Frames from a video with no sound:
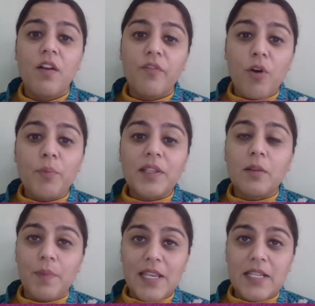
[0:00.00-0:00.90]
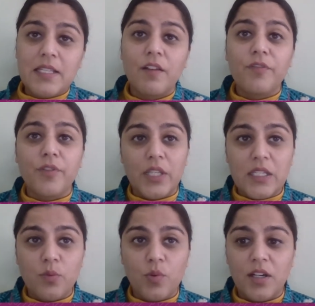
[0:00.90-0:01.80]
forming the base for
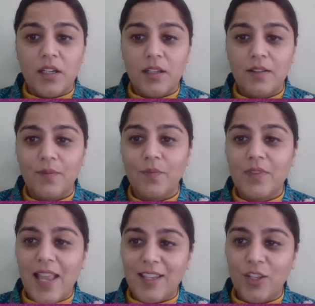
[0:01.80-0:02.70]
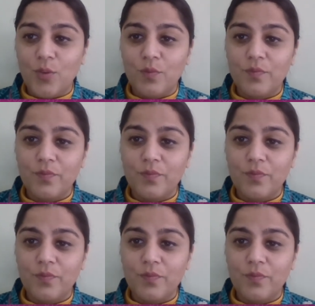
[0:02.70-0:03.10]
this work. Thank you.